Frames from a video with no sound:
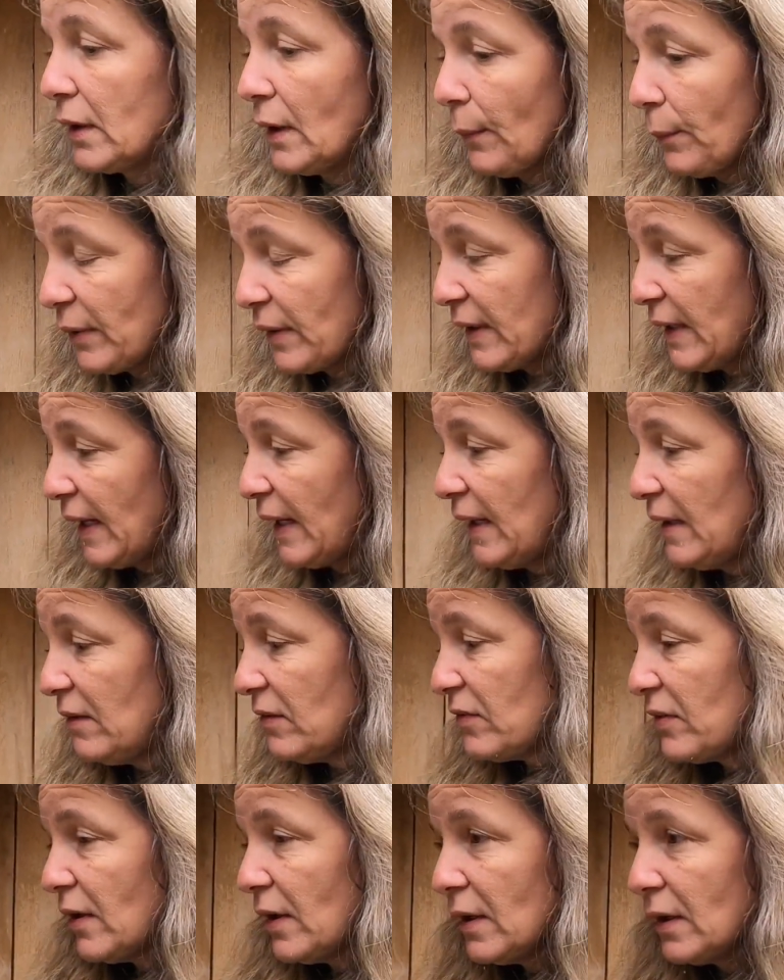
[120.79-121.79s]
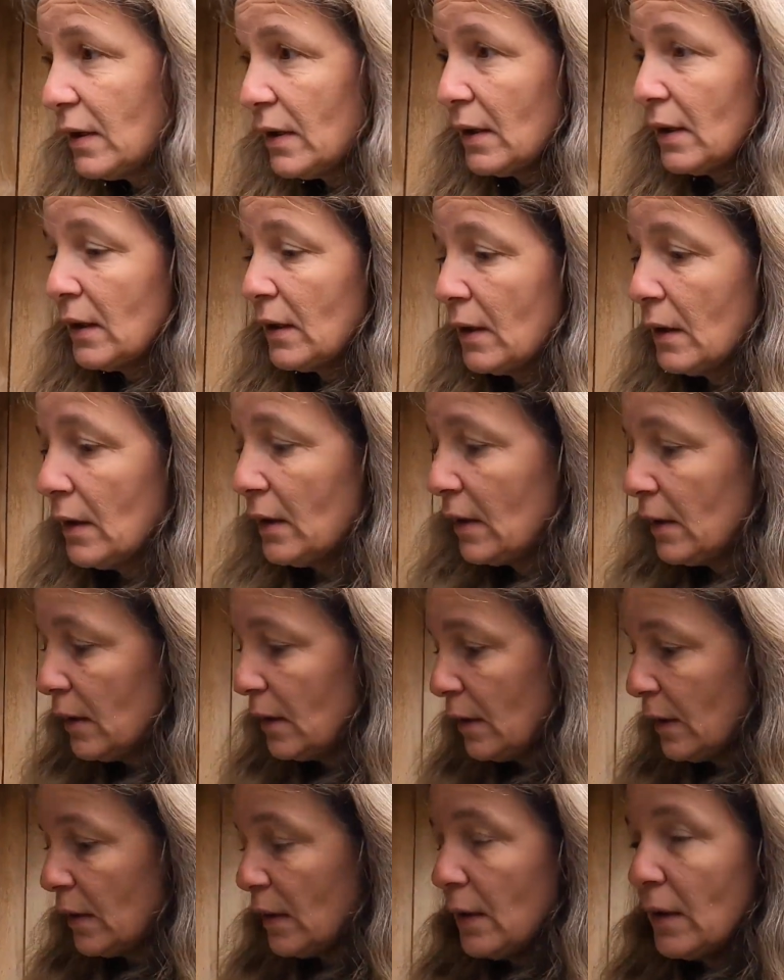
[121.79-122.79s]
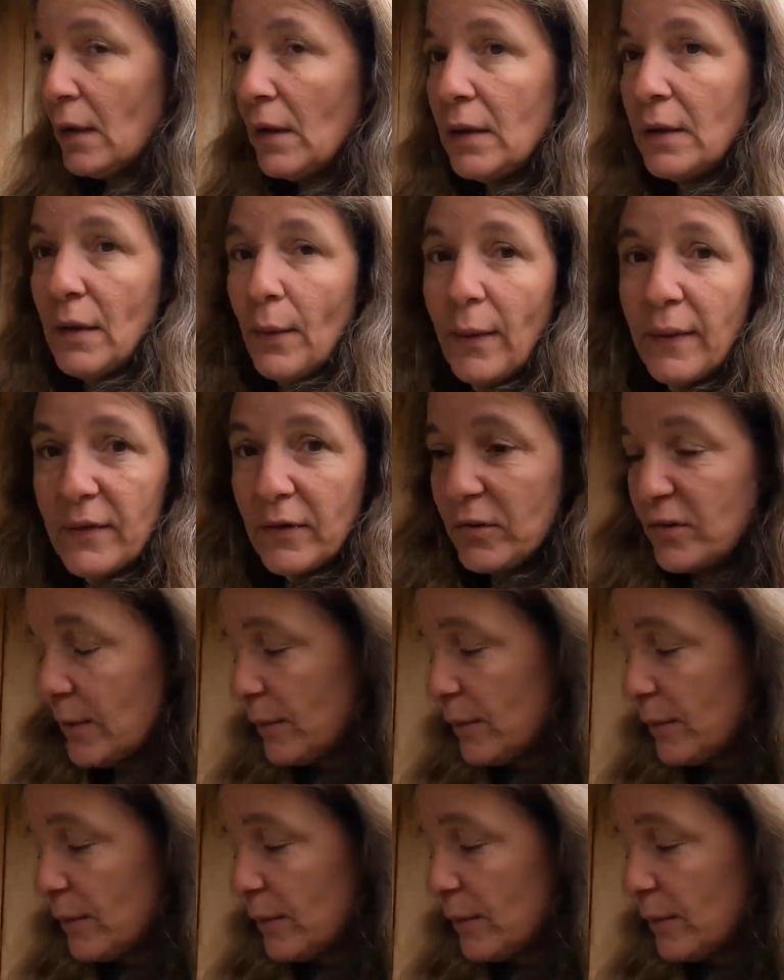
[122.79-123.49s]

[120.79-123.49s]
a couple of days. No other